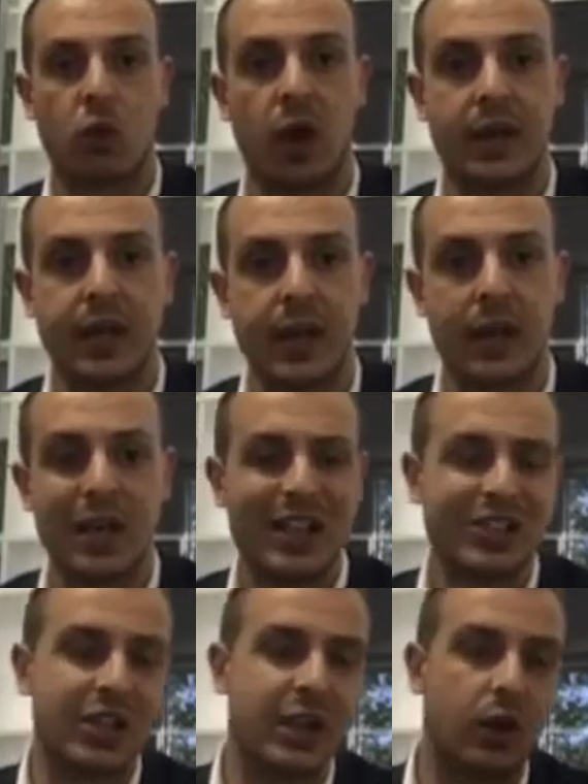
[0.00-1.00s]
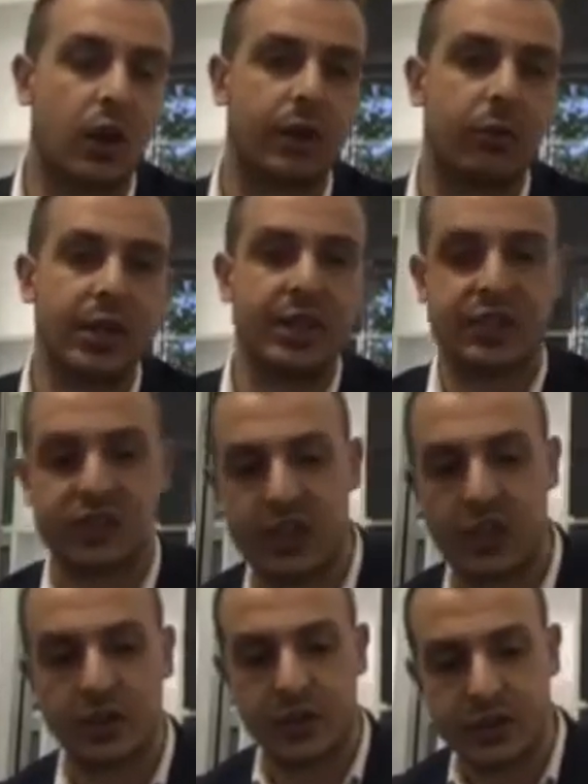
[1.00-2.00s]
right now. So they're like, we either sit
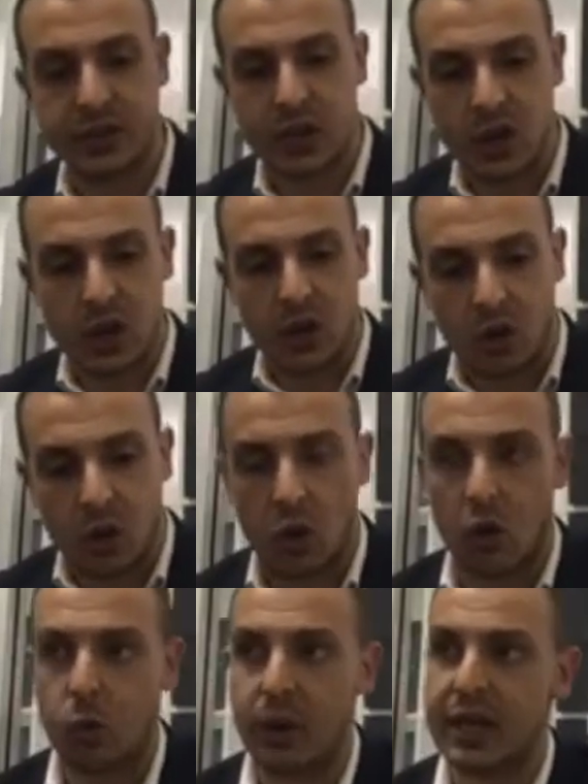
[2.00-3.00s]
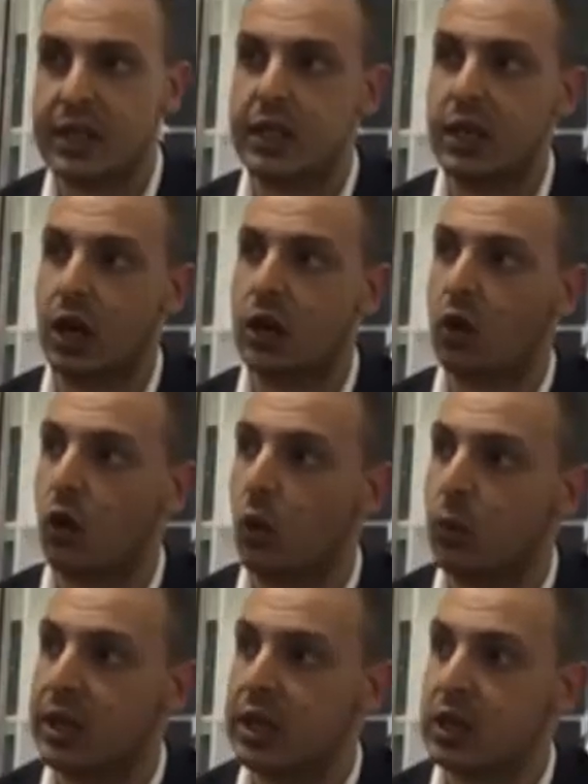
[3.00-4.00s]
on it or we
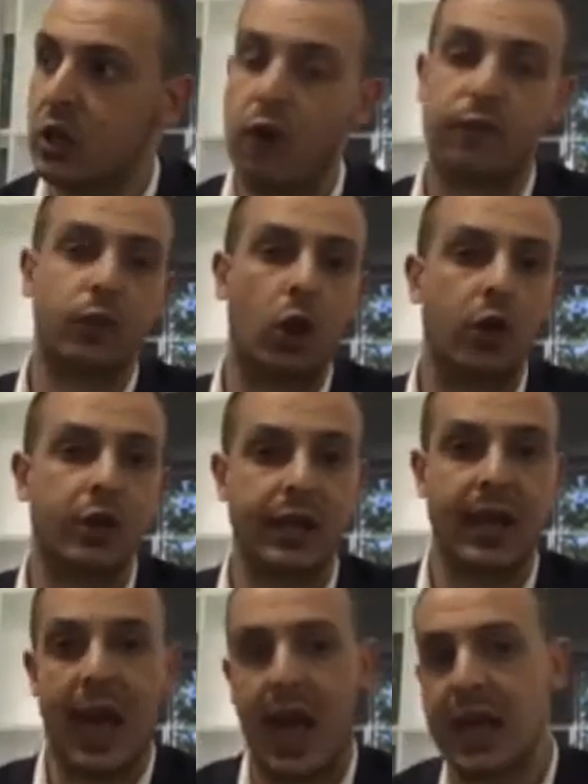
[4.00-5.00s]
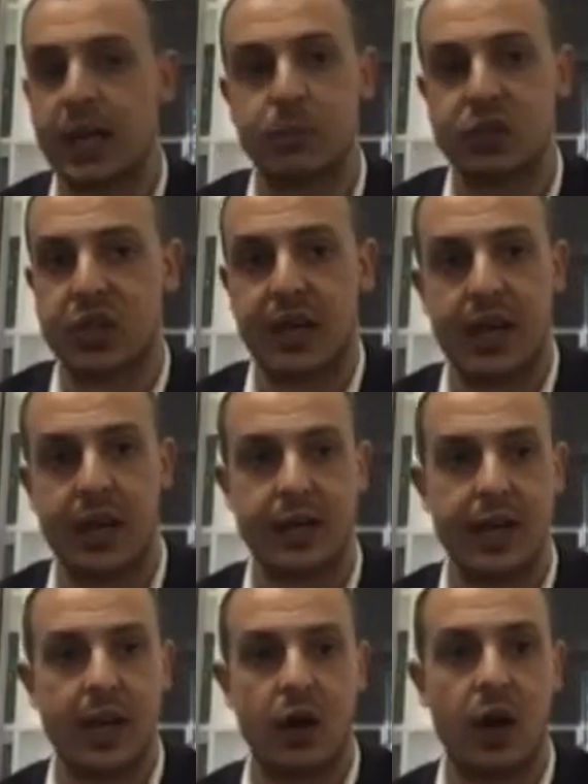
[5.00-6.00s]
offload and get 80% out
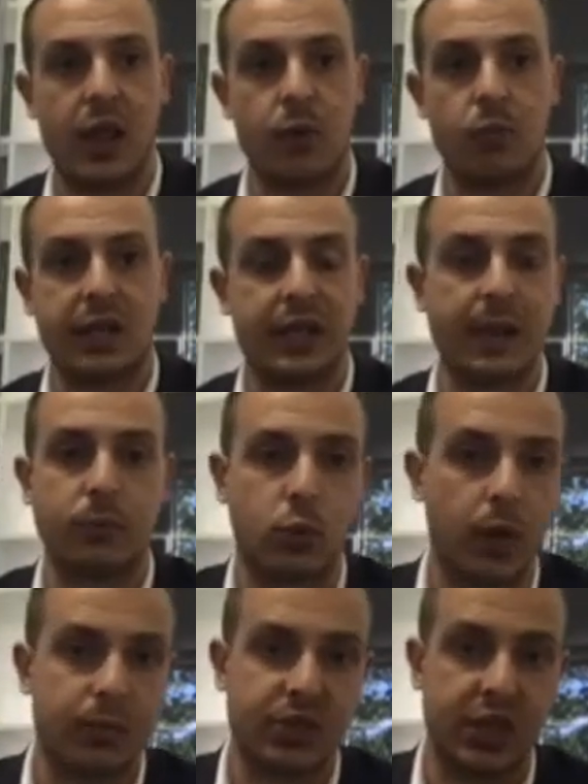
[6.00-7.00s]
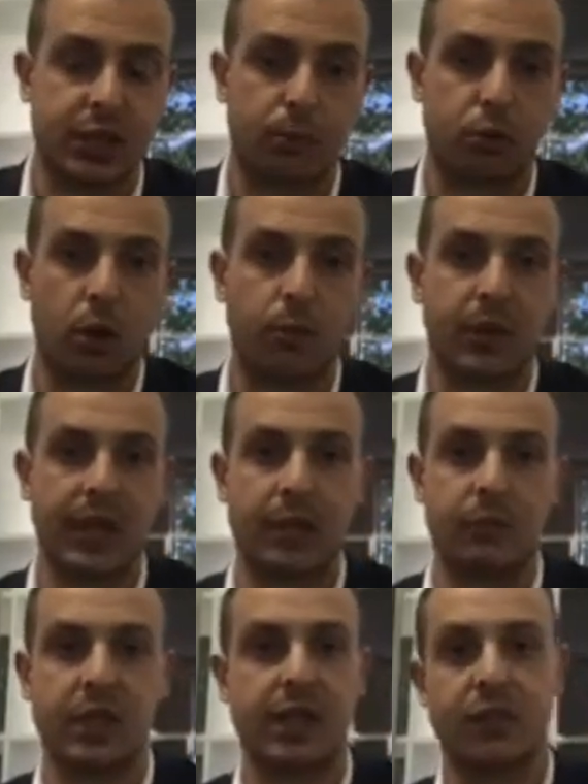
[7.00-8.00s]
now, and then we keep 20% of the property and
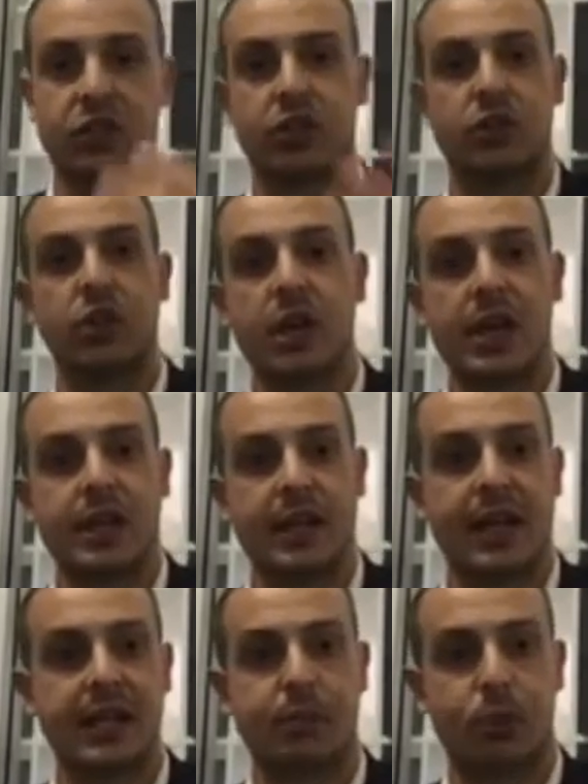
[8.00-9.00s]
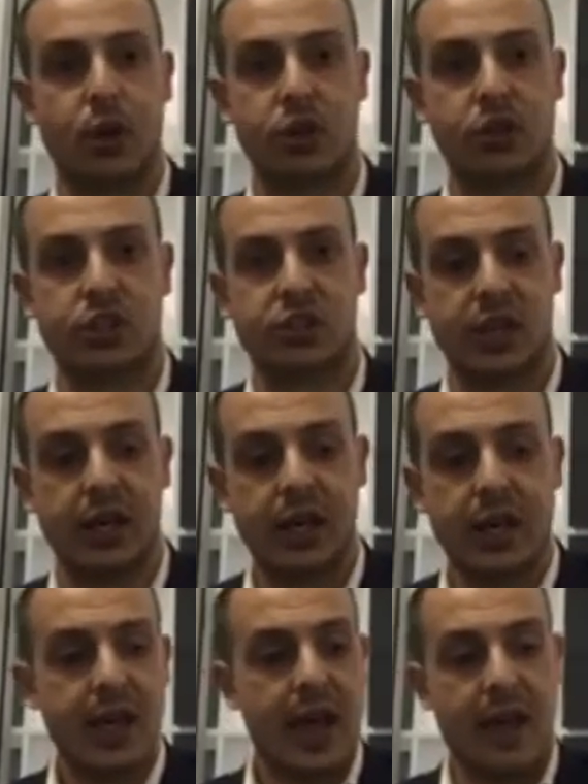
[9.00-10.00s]
we give it to the next purchaser,
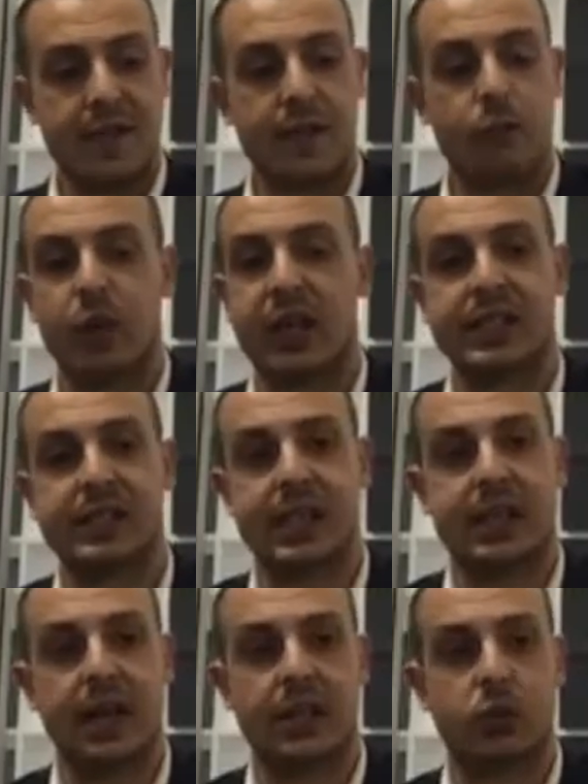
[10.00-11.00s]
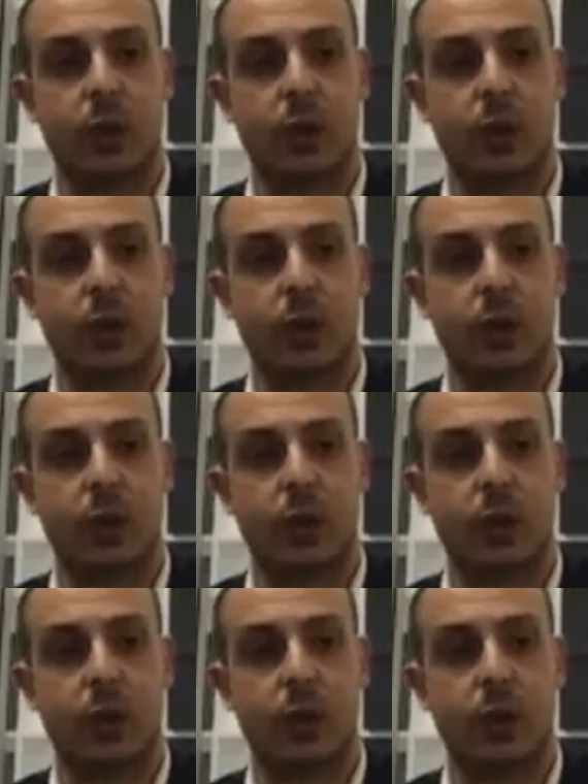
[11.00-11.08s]
and then we can see that